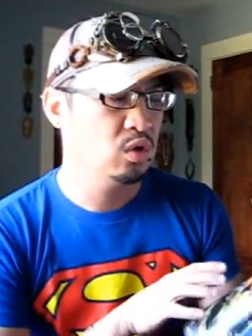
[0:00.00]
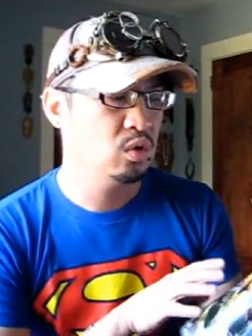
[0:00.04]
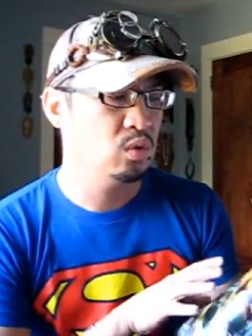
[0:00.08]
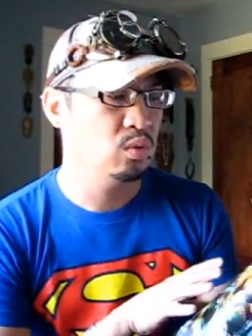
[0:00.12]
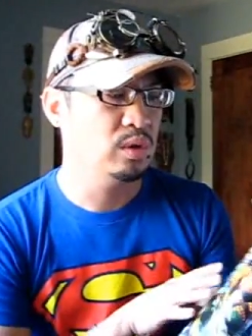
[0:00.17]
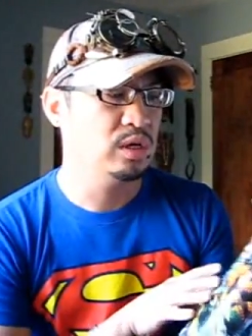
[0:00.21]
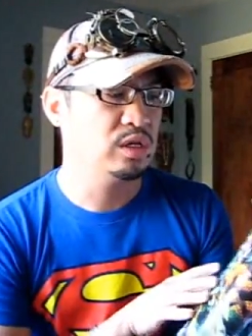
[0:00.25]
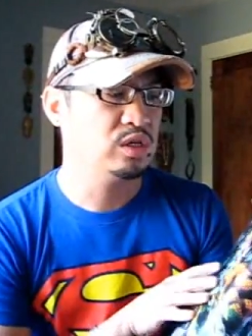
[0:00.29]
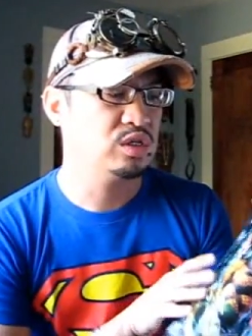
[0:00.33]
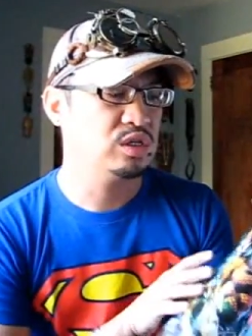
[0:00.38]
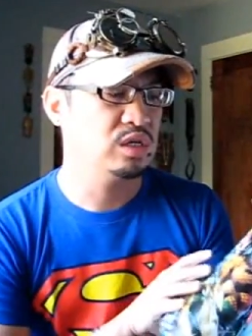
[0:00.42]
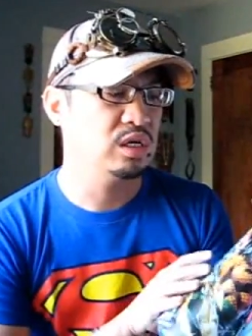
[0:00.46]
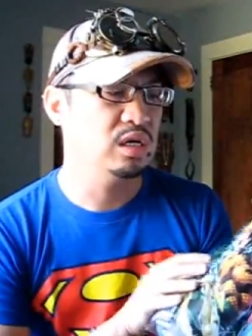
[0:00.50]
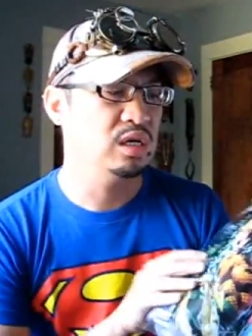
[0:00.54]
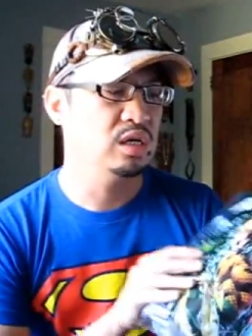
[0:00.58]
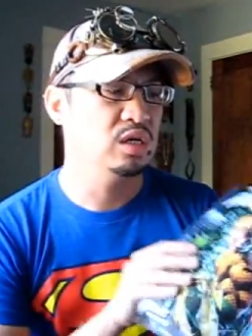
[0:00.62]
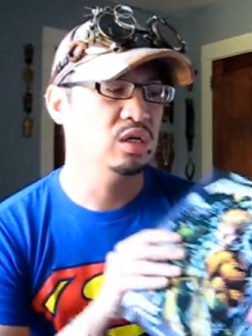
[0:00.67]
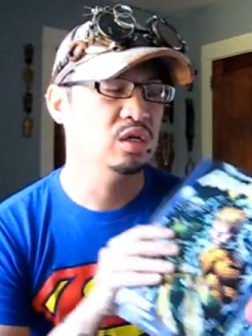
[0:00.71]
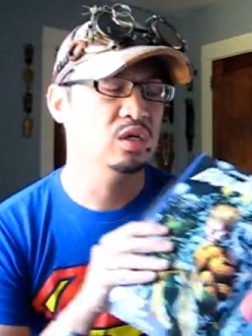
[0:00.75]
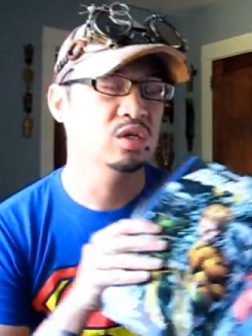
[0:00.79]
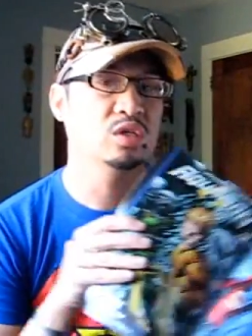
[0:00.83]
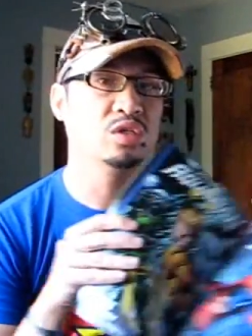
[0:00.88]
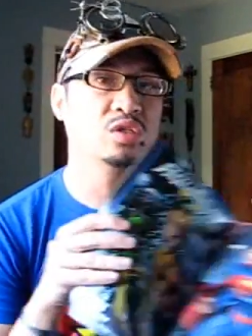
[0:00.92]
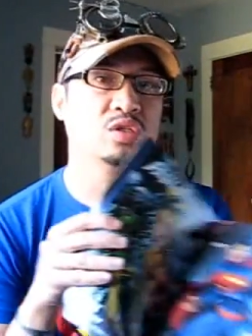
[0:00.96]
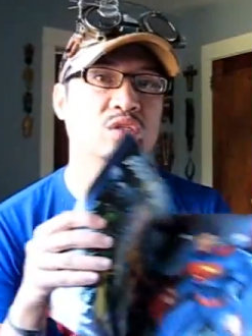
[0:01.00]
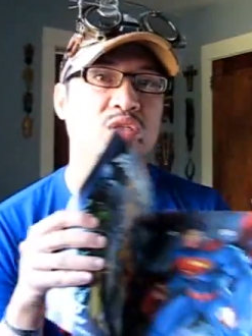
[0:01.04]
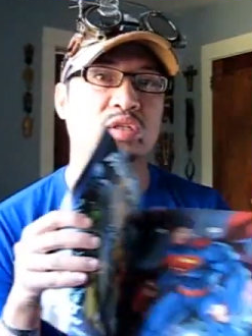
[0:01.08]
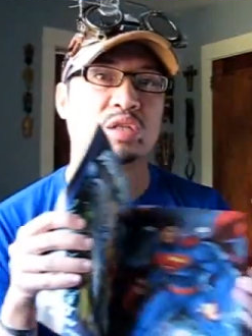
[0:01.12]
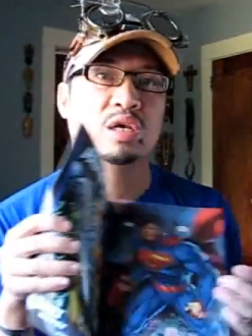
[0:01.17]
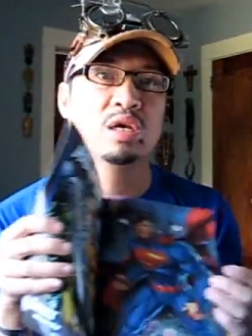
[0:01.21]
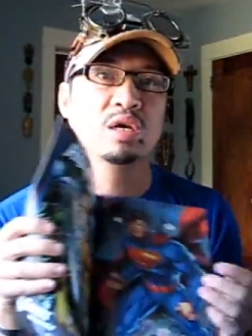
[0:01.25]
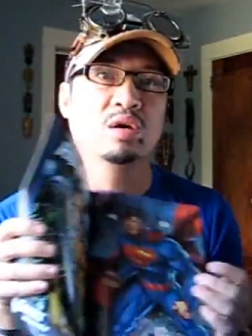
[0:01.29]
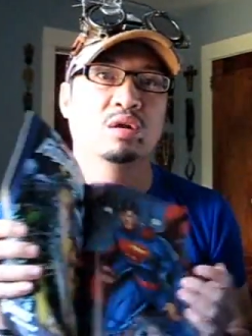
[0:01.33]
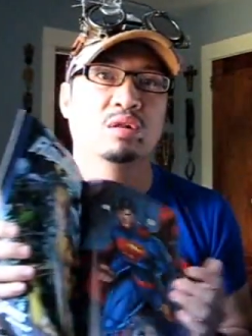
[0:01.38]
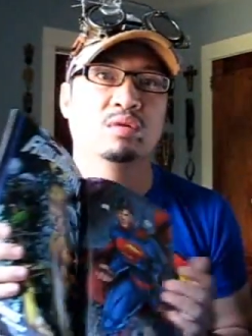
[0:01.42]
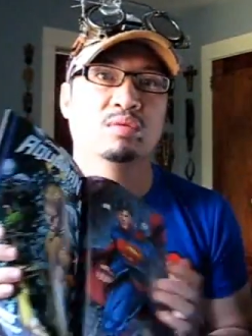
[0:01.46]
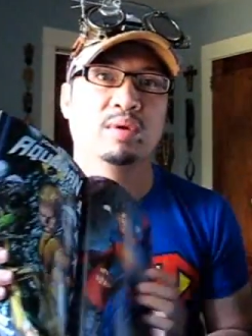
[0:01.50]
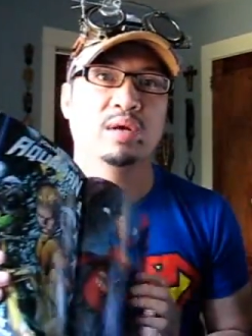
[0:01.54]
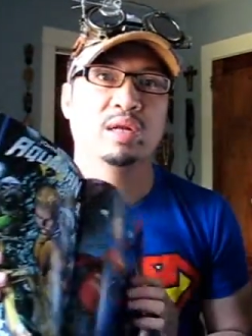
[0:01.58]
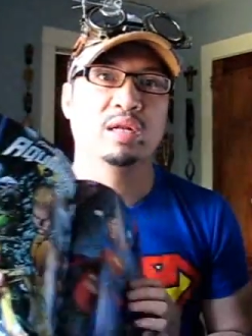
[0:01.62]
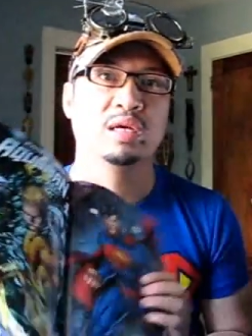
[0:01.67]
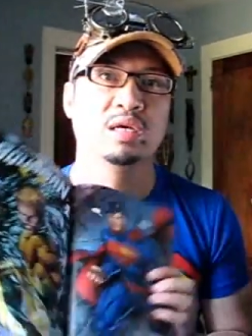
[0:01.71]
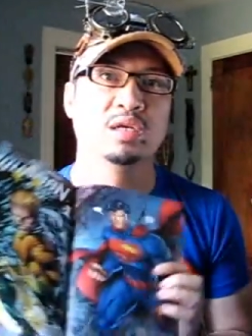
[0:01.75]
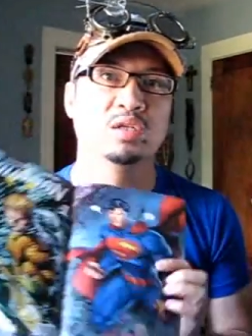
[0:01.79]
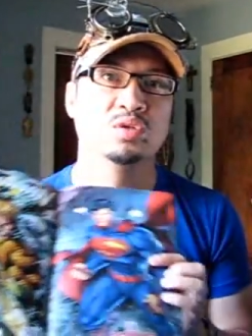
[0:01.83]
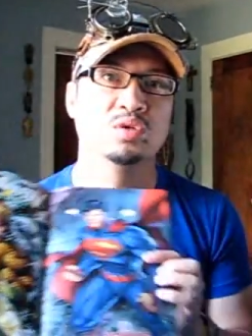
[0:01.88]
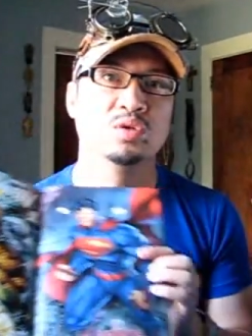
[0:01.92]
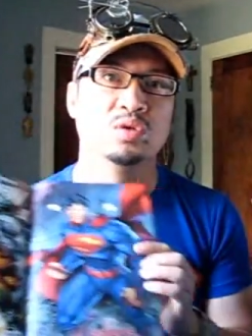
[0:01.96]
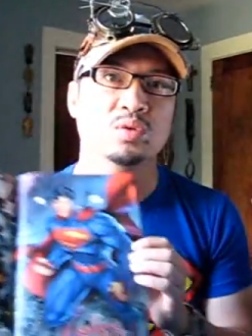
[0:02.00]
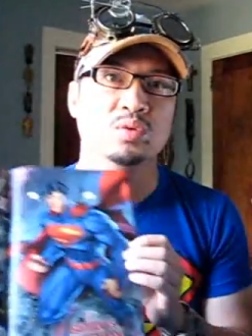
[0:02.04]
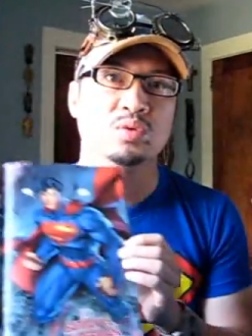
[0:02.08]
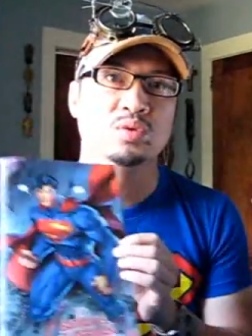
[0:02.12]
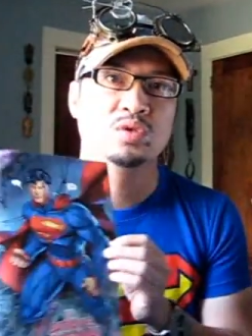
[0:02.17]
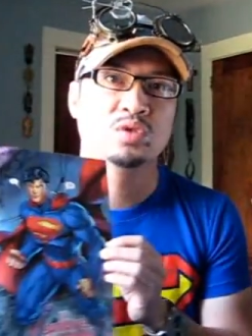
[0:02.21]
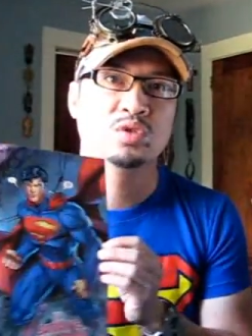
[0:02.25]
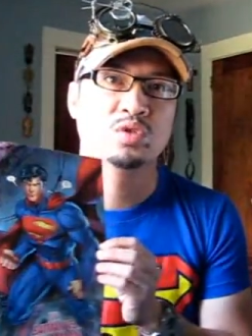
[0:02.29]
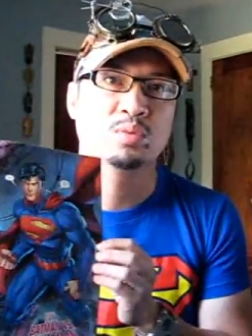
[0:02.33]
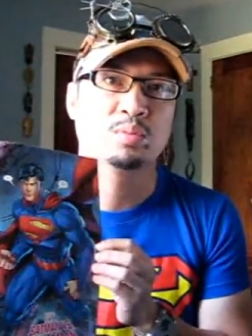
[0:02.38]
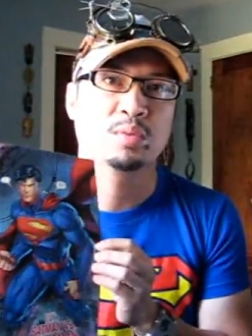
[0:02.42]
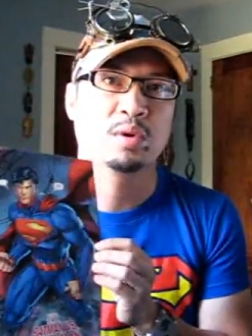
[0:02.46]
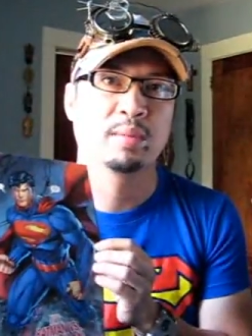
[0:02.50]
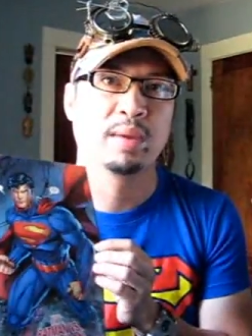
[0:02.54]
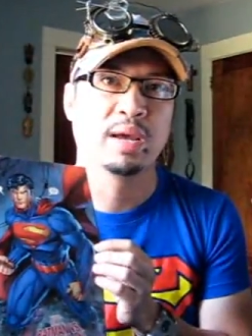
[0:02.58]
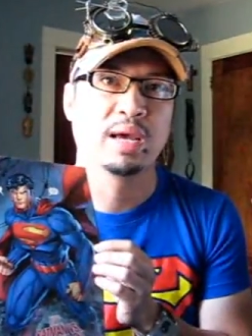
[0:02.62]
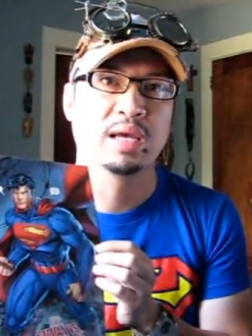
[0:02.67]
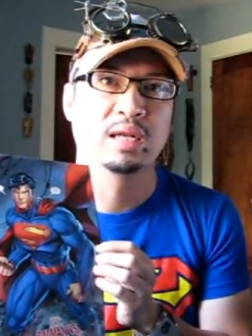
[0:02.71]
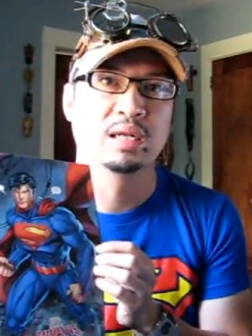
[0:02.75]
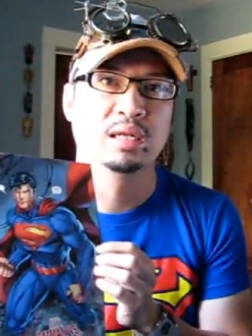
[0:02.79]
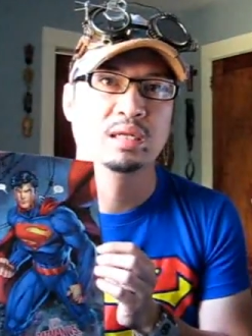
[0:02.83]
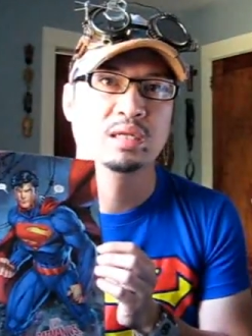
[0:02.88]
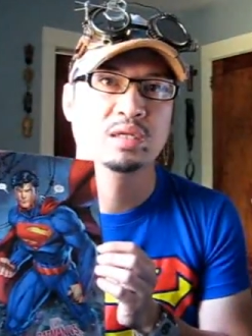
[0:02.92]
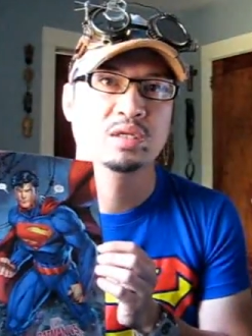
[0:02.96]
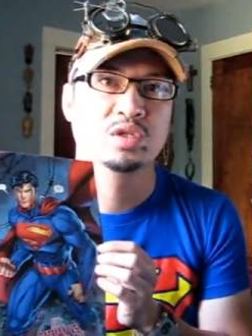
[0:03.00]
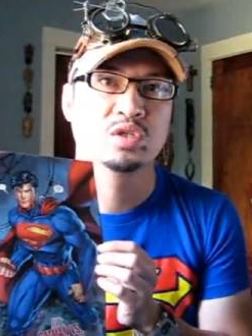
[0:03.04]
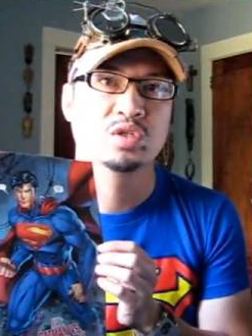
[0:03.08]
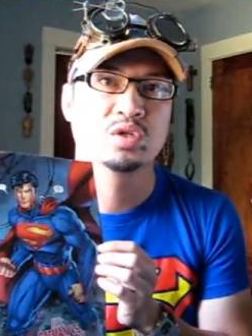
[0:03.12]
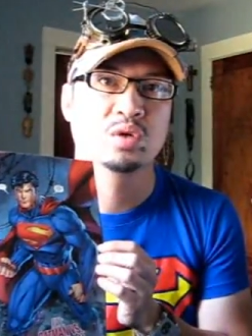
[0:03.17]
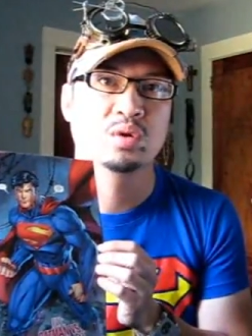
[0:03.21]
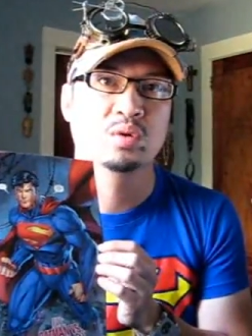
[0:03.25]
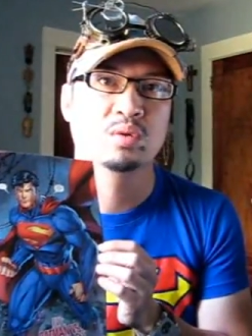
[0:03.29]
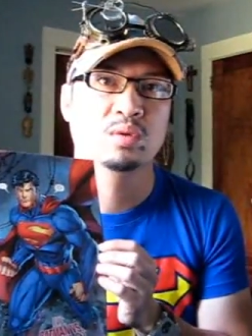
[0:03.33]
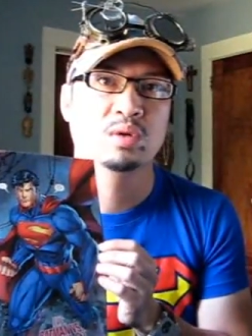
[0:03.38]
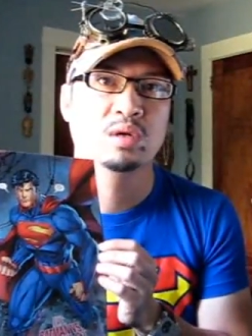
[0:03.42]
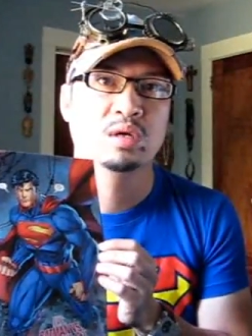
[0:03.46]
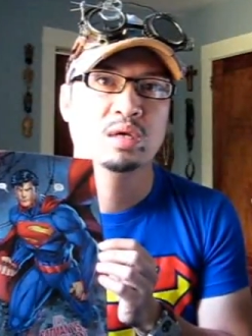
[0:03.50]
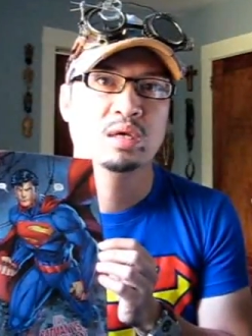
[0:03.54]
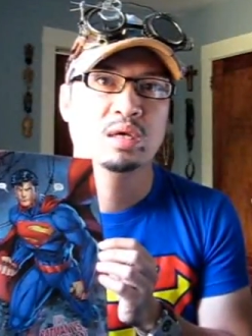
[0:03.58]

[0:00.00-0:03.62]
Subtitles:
which is they already introduced Superman. So